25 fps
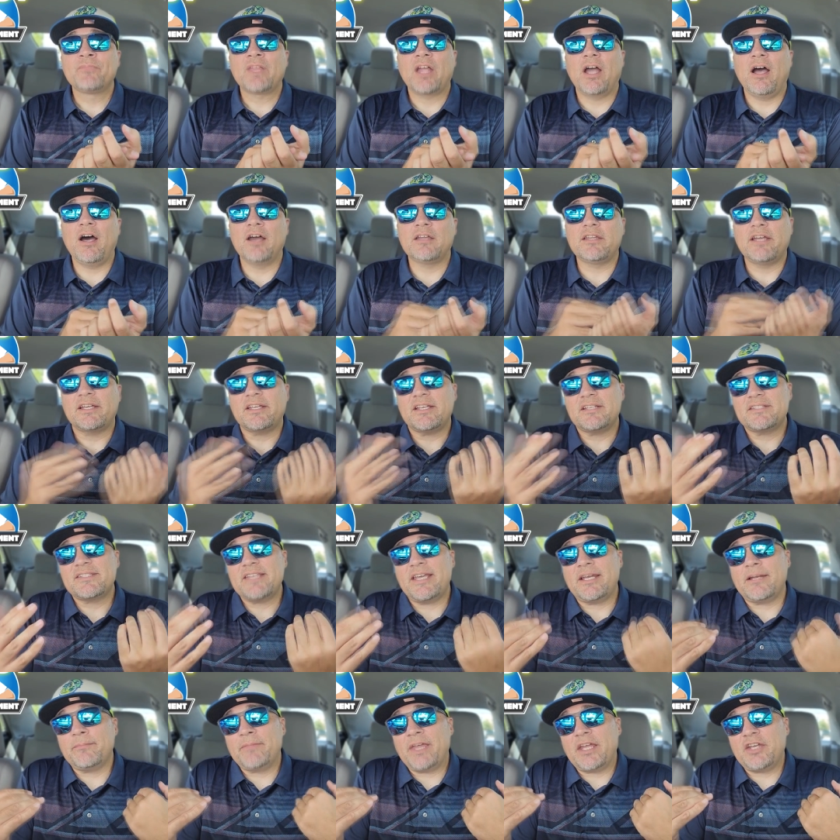Uh, like I
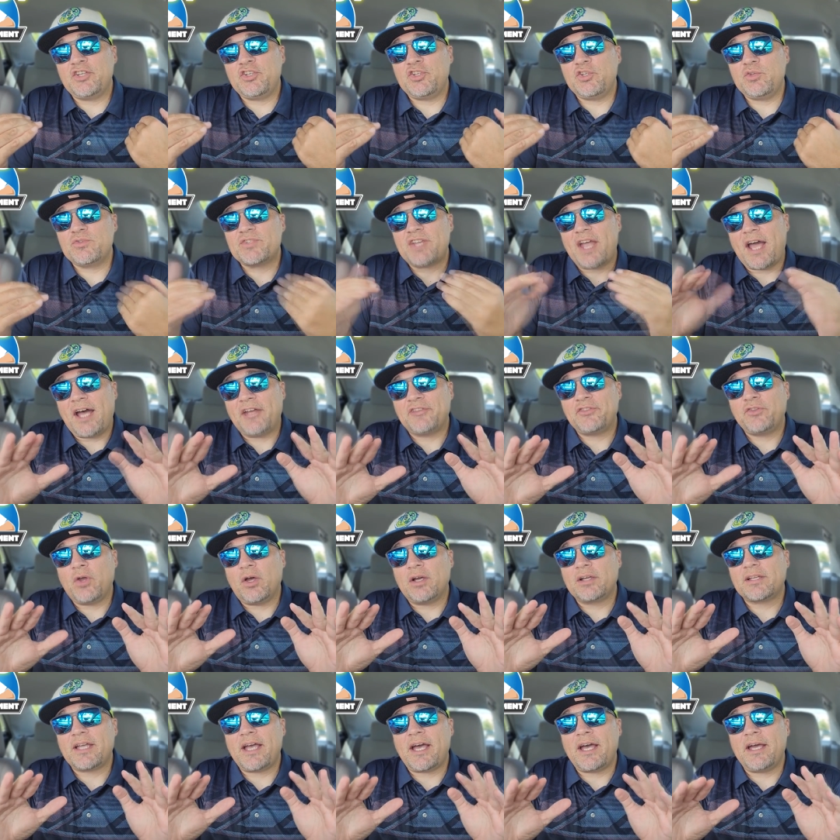said, I'm not a huge hot
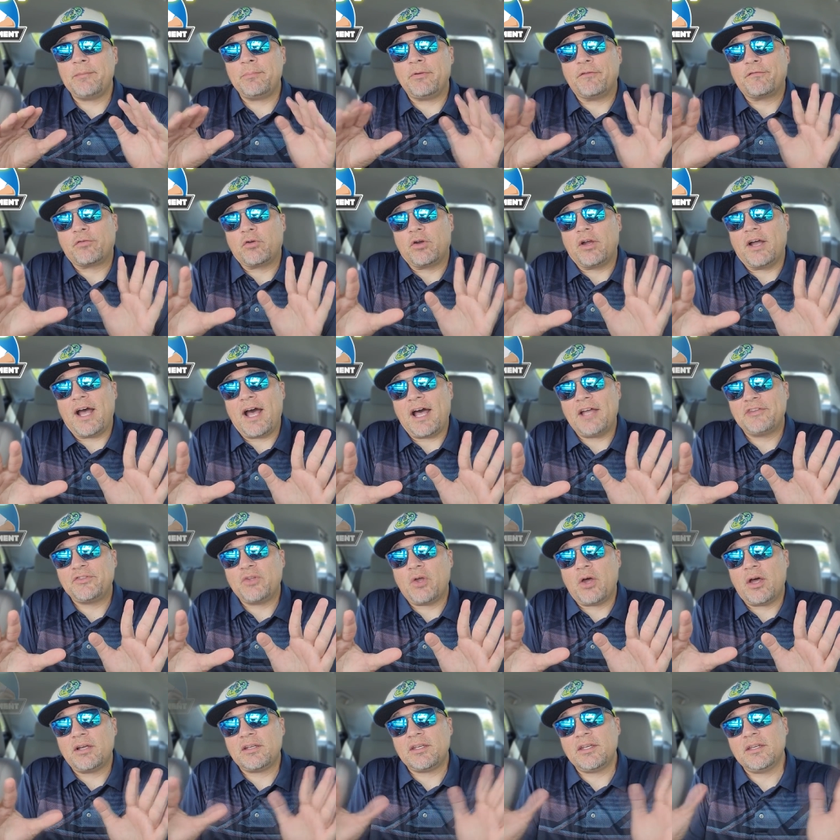dog guy, but for a hot
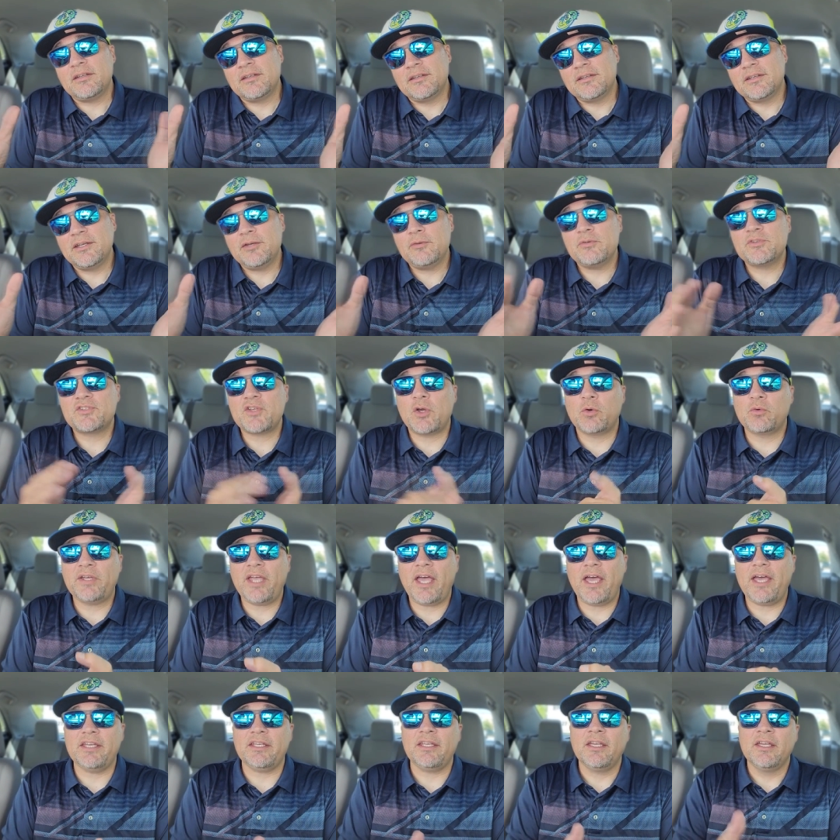dog, it was
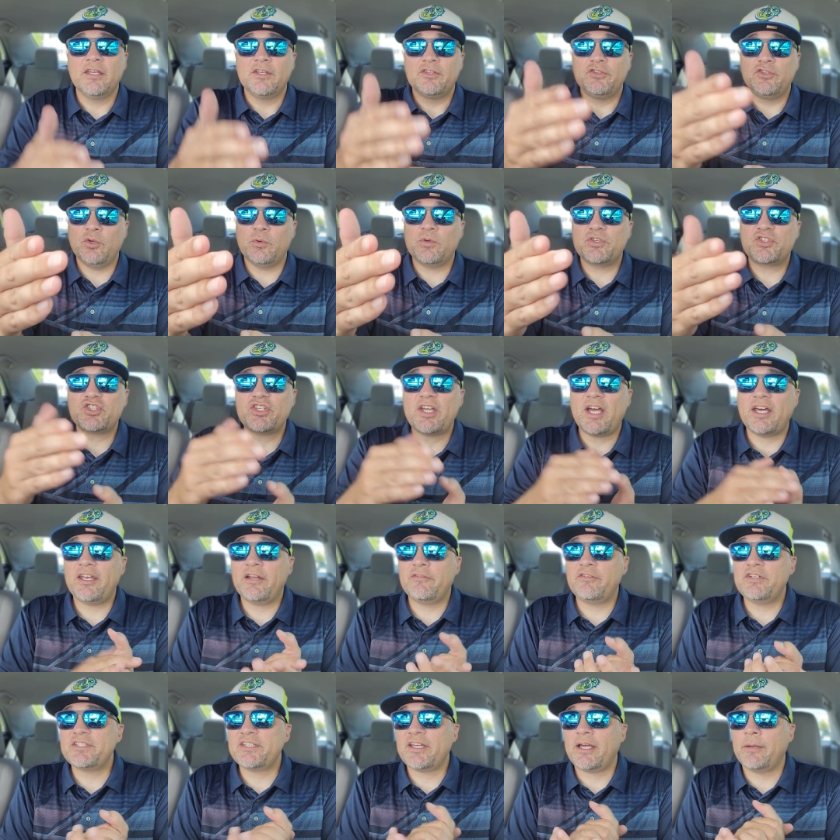okay. Do a shot
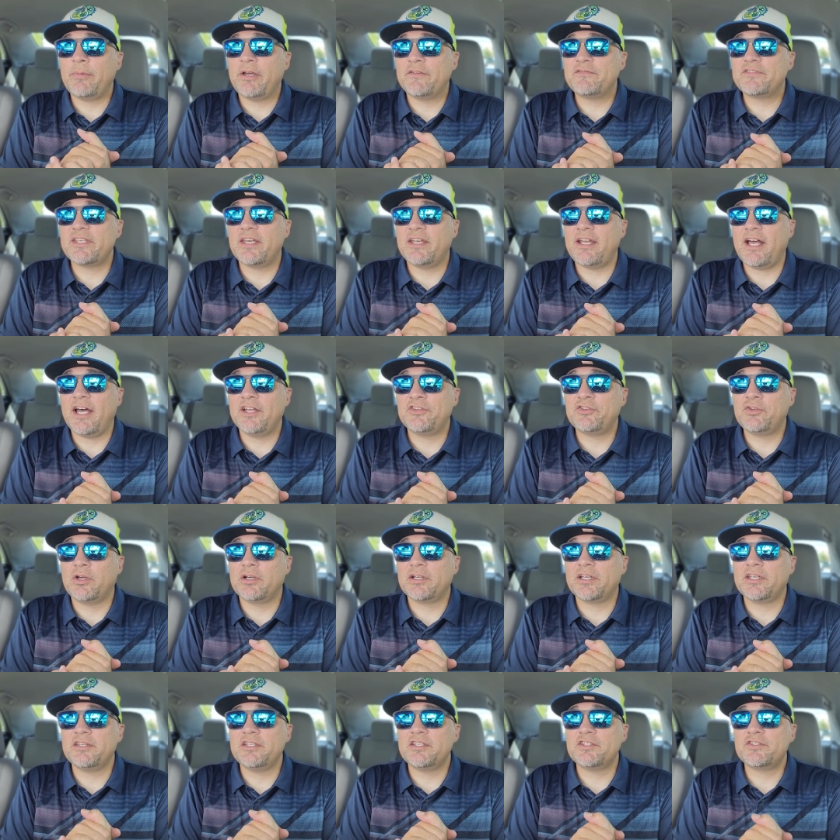every time I've said hot
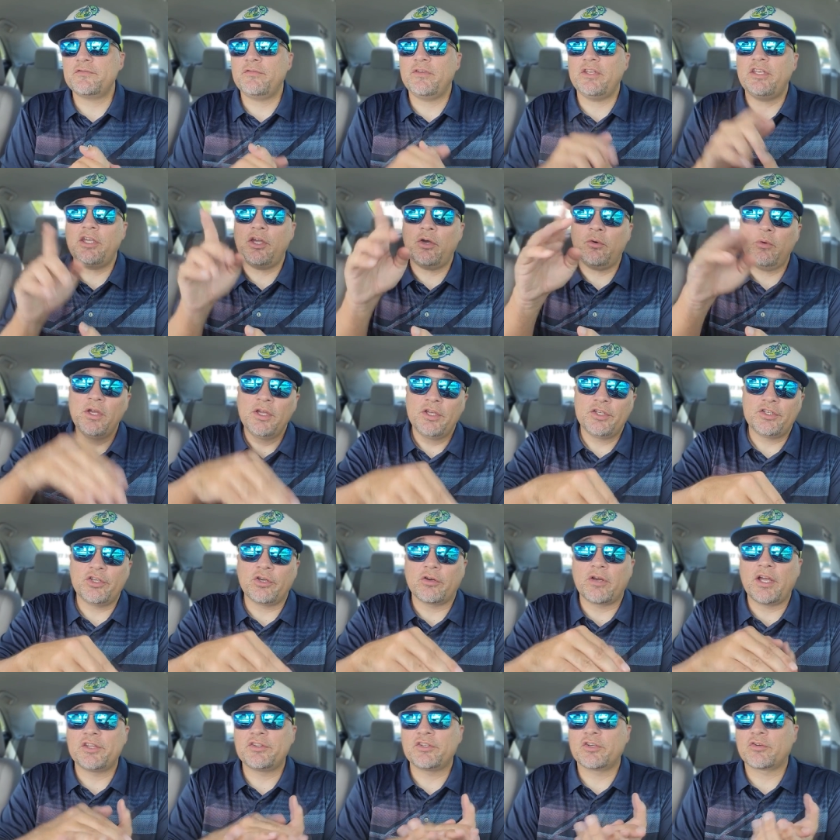dog in this video.
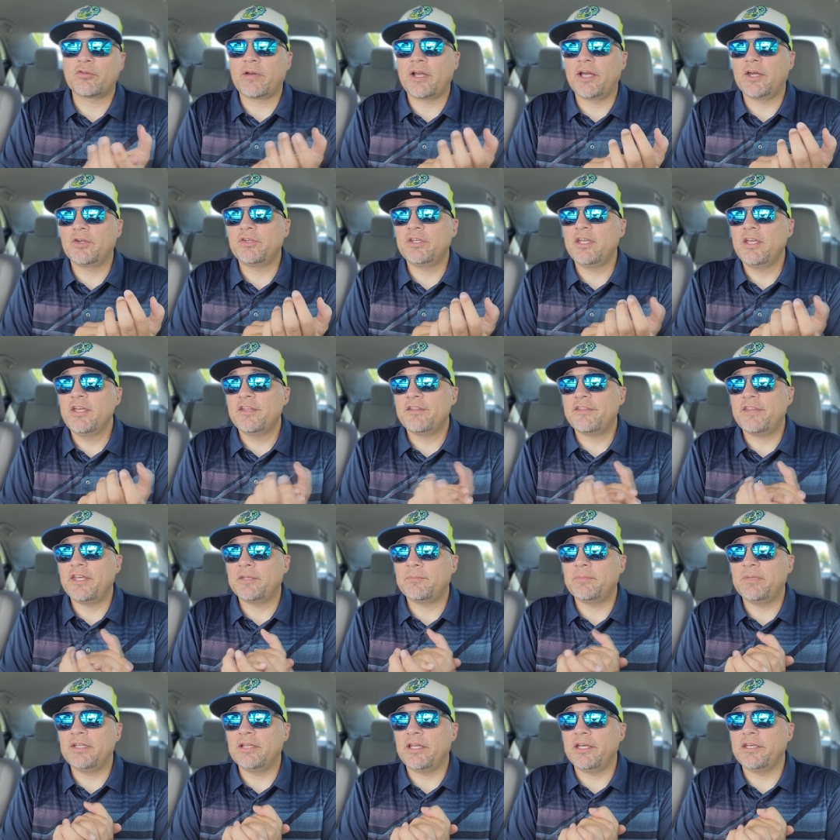You're on the ground.
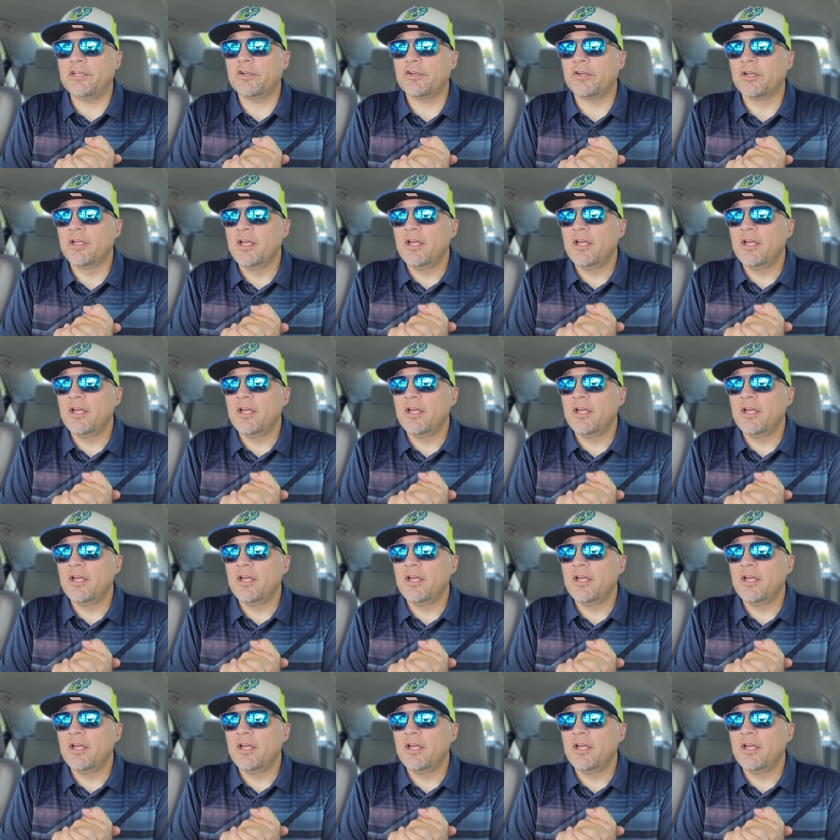Thank me later.